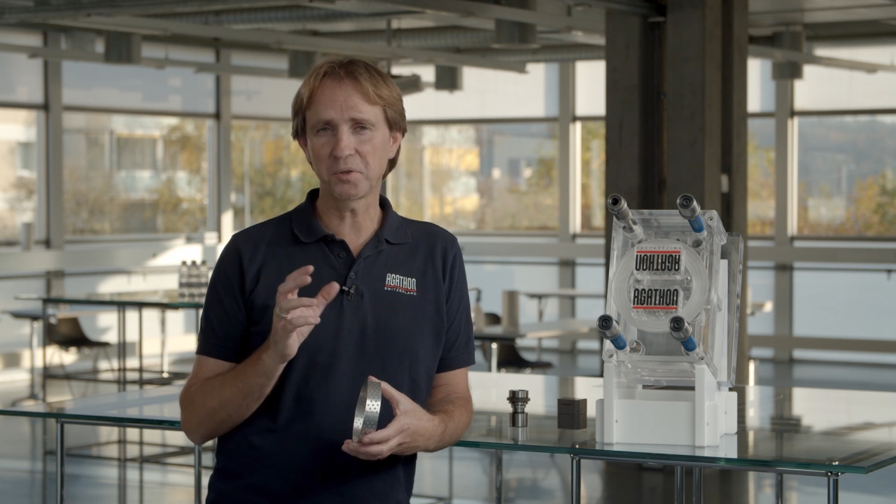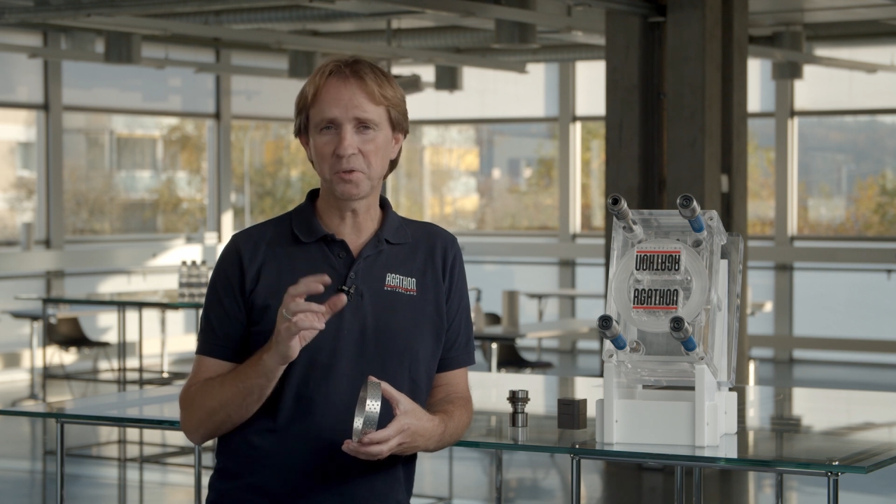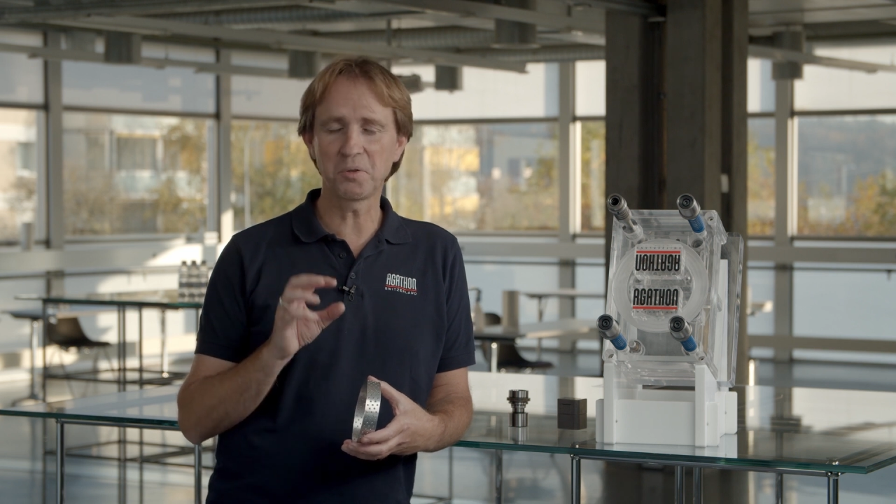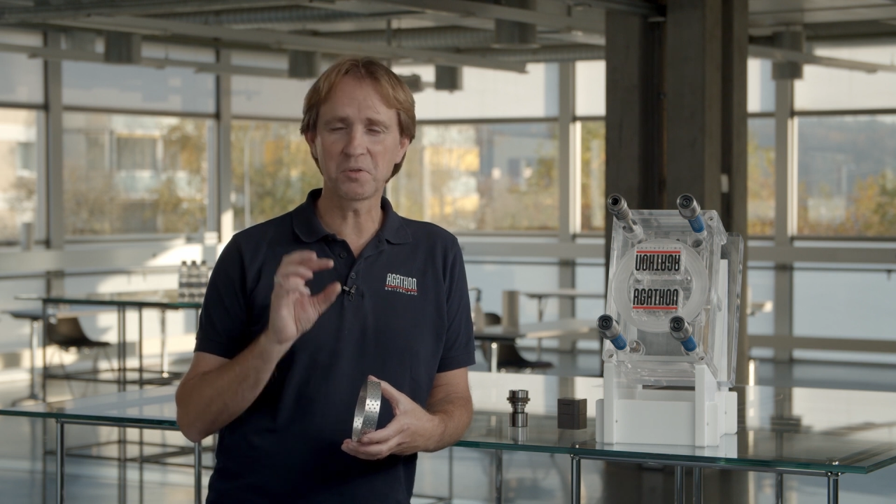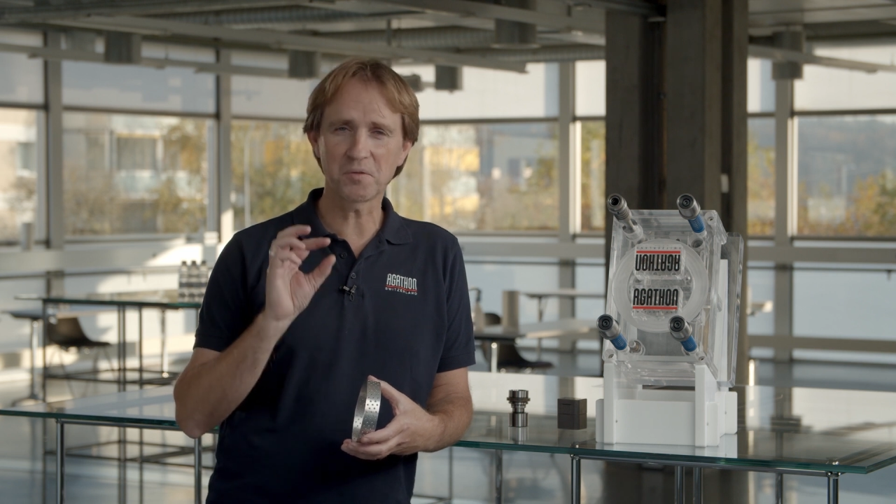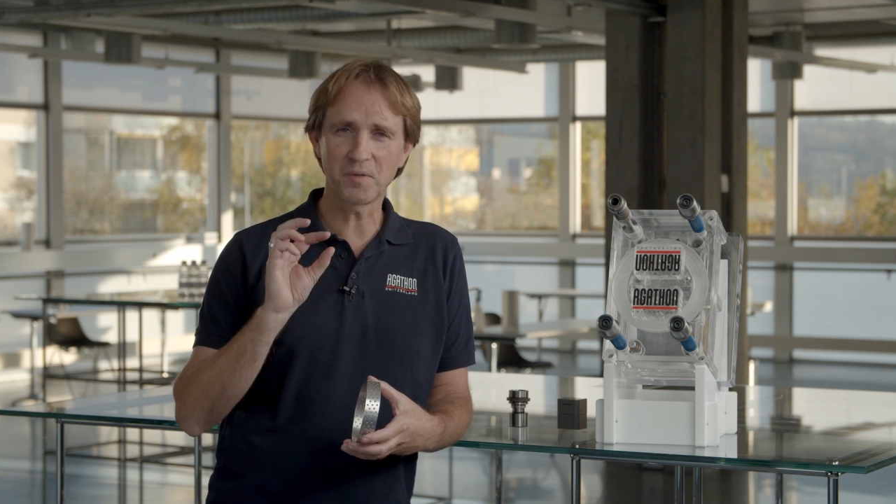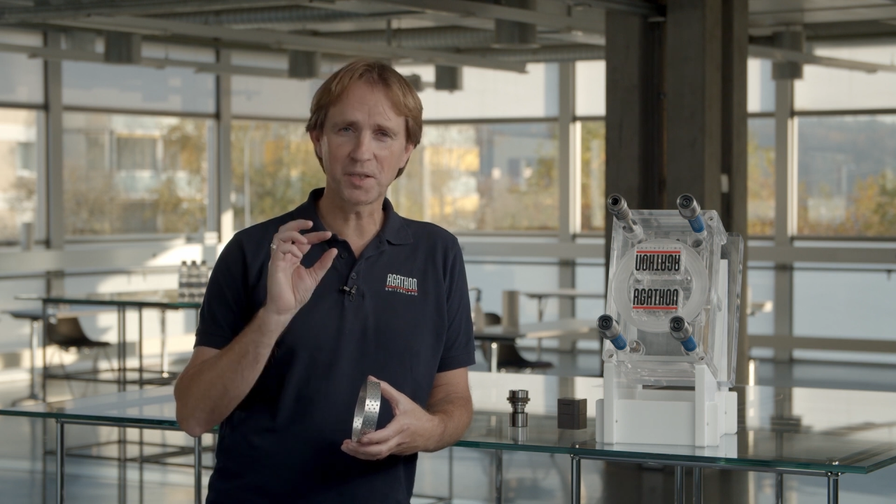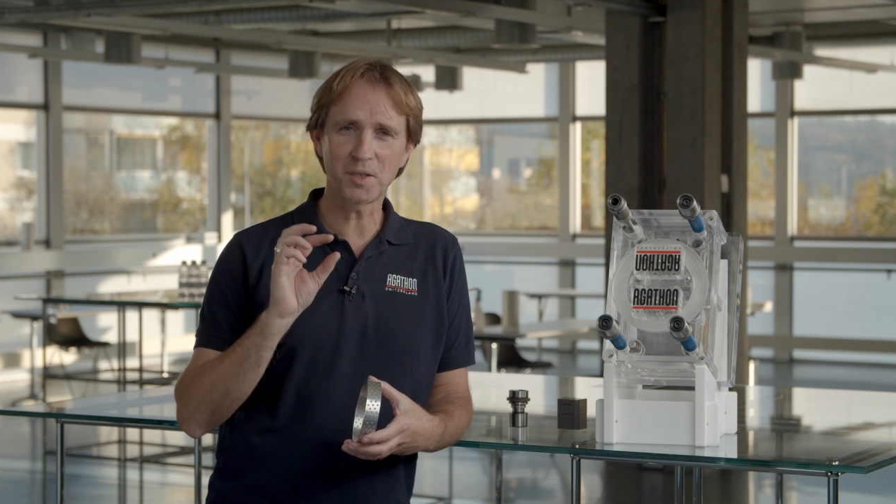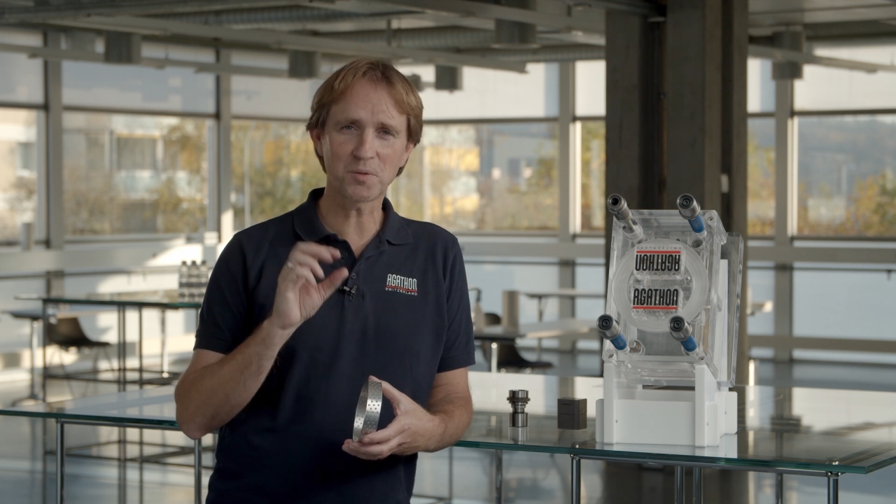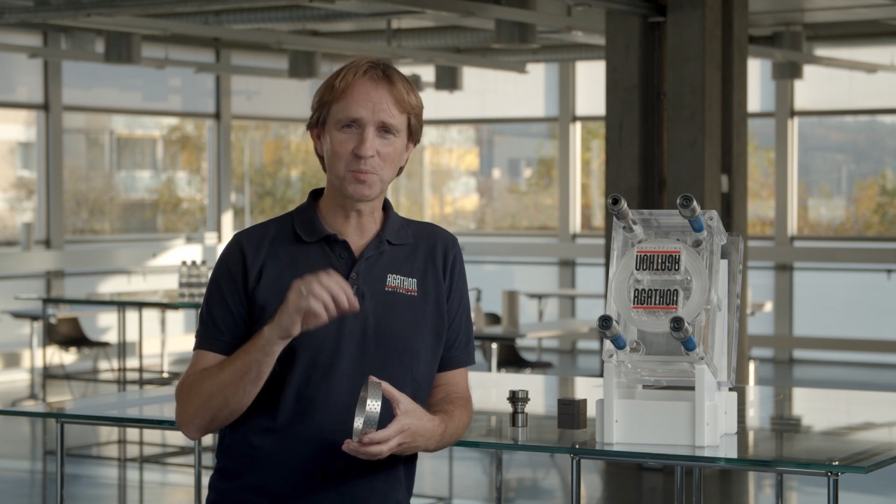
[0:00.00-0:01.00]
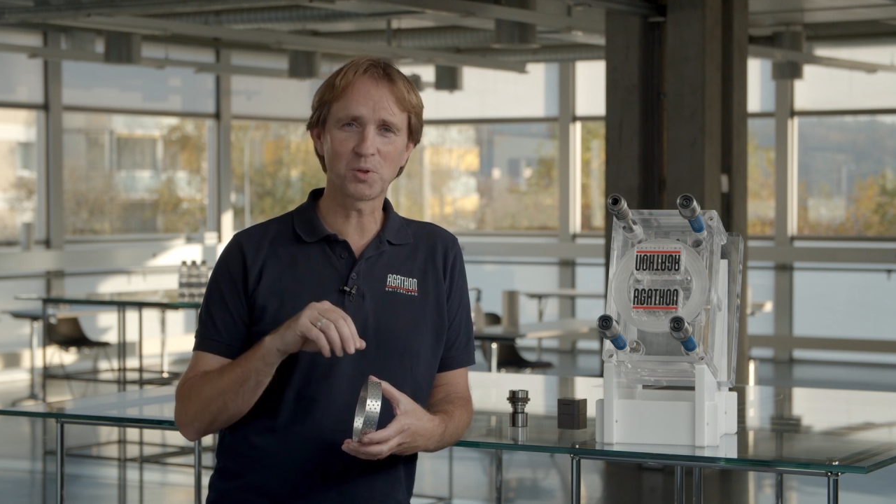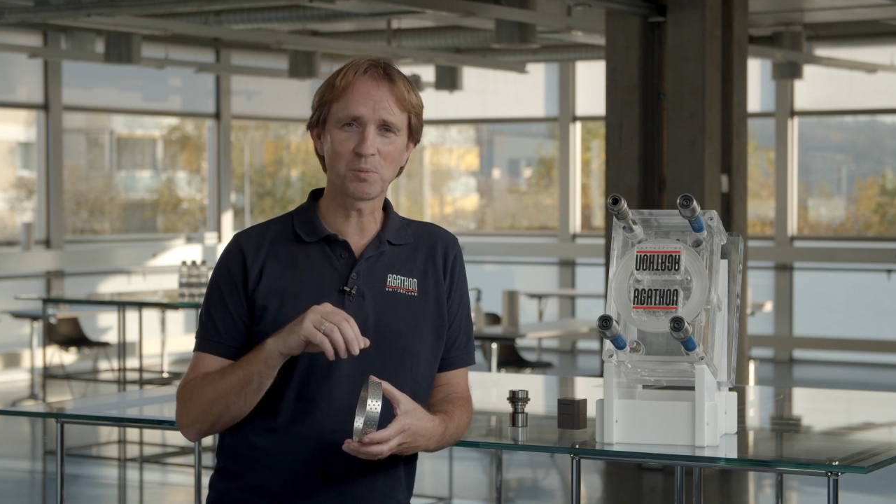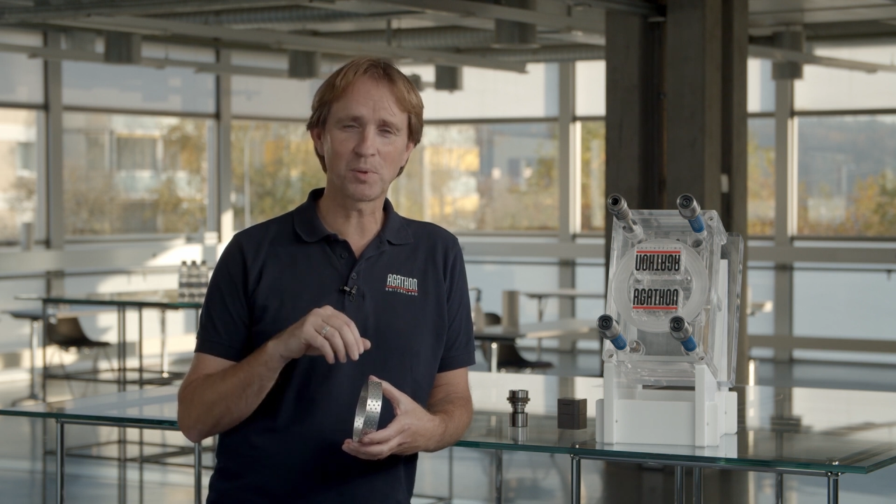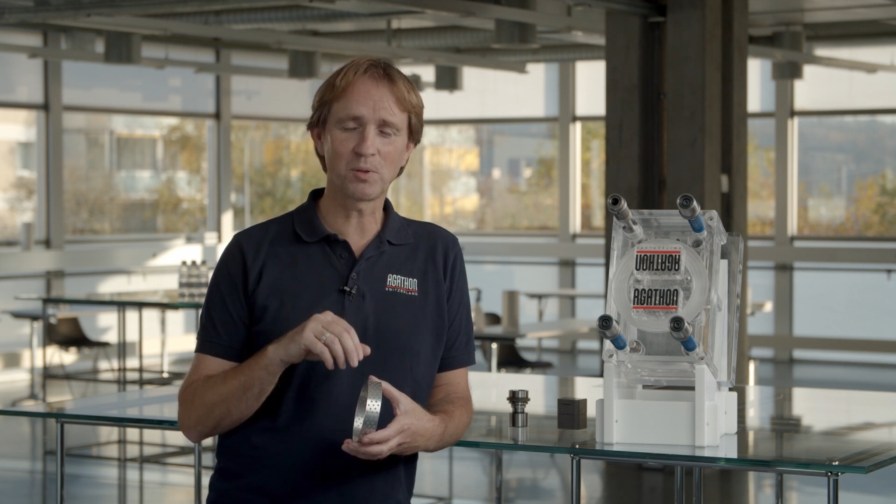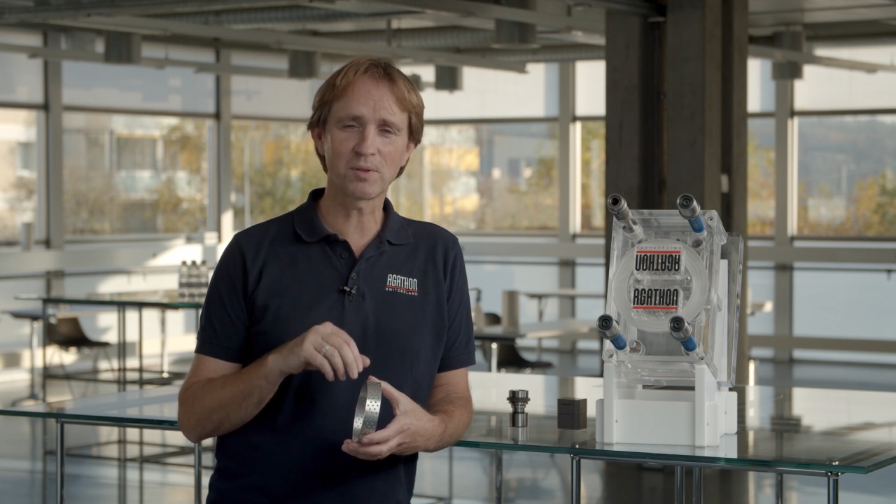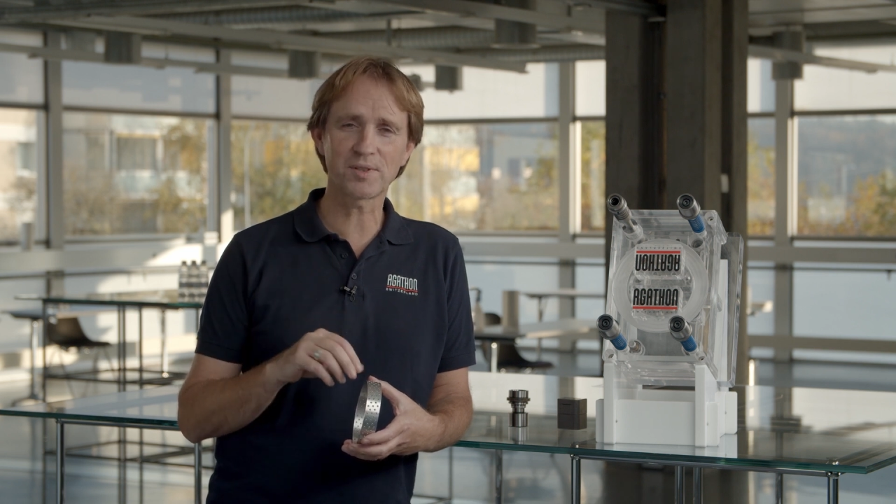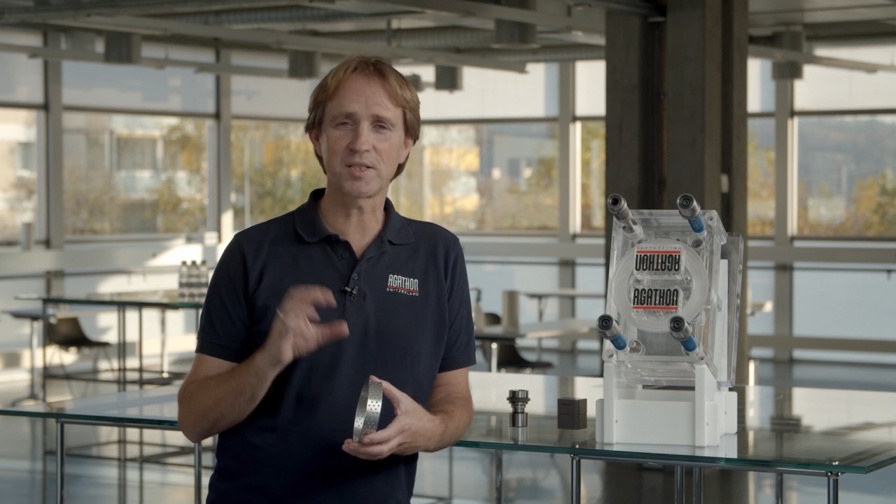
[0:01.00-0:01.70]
to use very small balls,